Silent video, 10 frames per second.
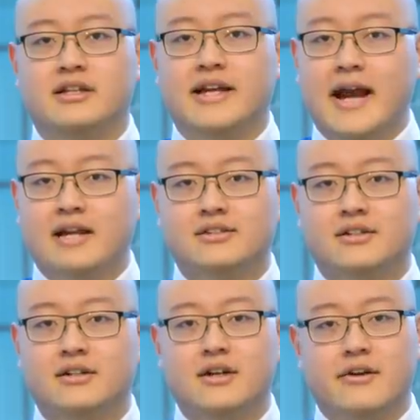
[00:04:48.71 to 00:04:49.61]
The
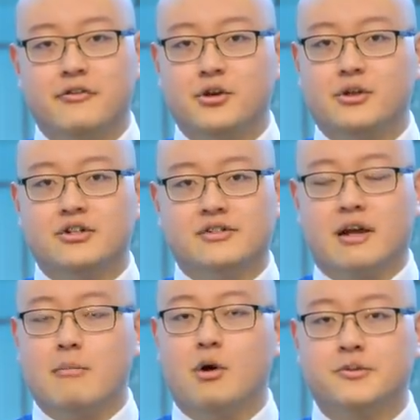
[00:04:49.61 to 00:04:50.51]
answer, if you're just
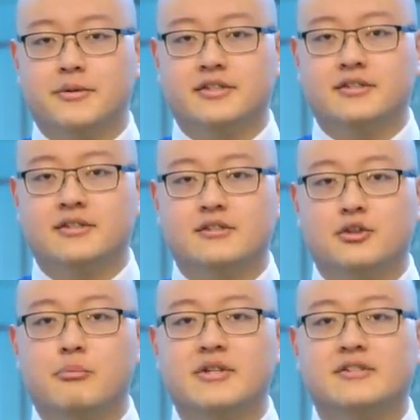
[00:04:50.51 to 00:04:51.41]
like most businesses,
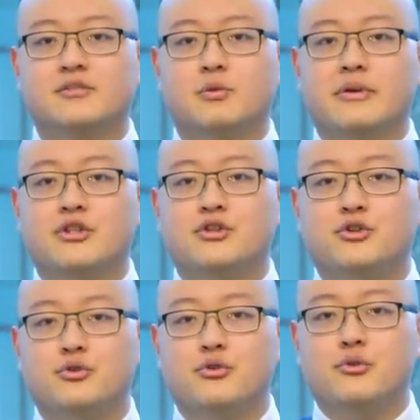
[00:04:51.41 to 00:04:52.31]
your business would be
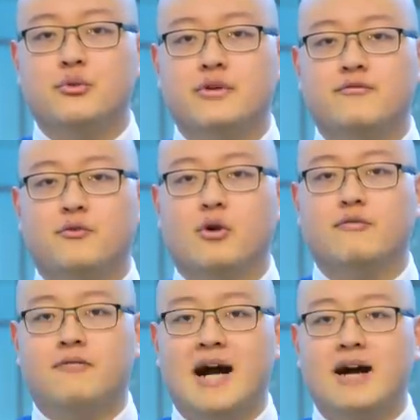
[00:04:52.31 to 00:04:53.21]
two, three, four,
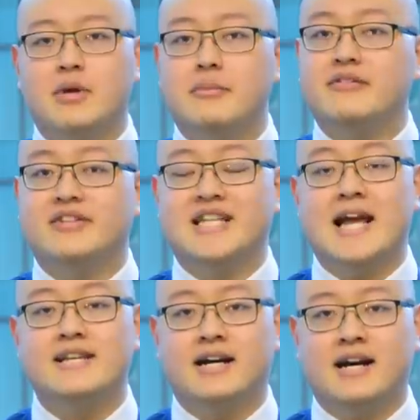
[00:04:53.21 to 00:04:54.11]
five, maybe even
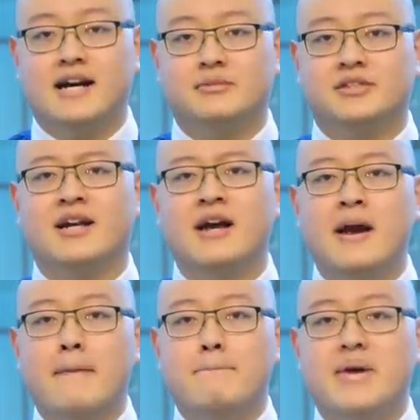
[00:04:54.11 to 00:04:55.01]
ten times
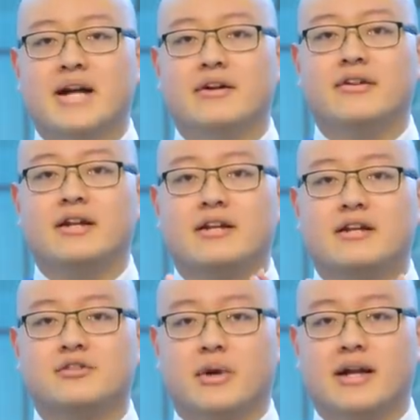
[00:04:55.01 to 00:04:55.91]
bigger than it
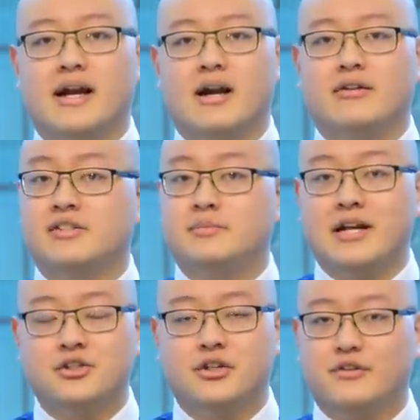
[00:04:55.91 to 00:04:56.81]
is right now. And
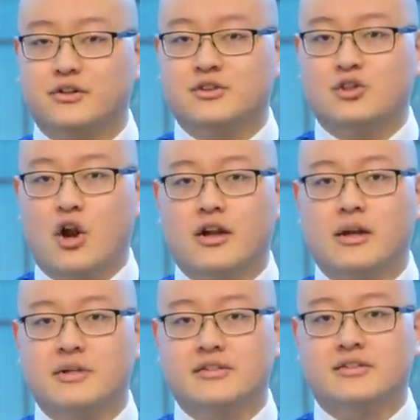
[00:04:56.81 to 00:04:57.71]
especially if you're starting
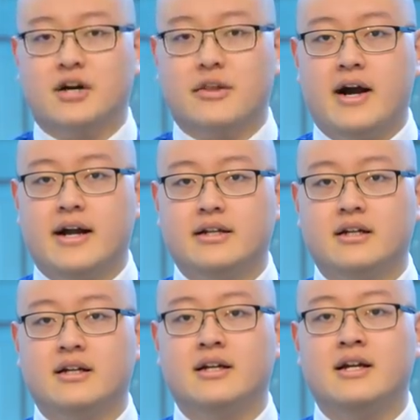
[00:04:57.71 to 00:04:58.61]
a business online,
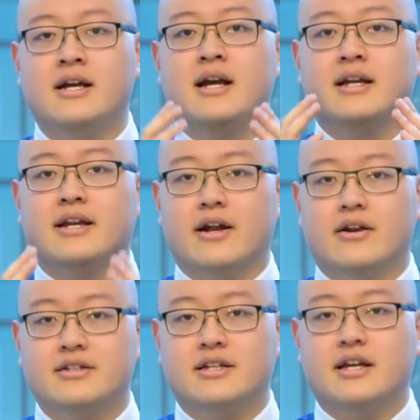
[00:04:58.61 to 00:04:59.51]

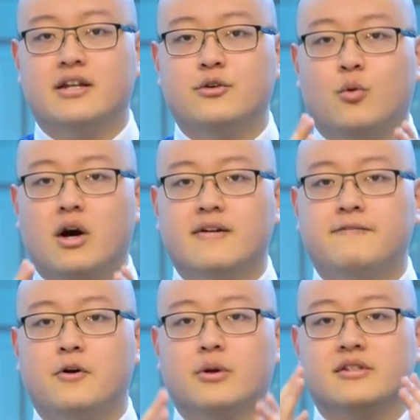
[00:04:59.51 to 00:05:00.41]
Guaranteed, you want to
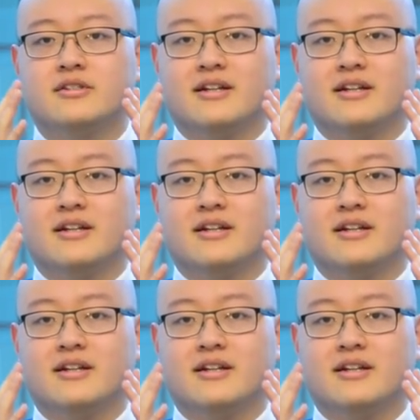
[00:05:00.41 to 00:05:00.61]
focus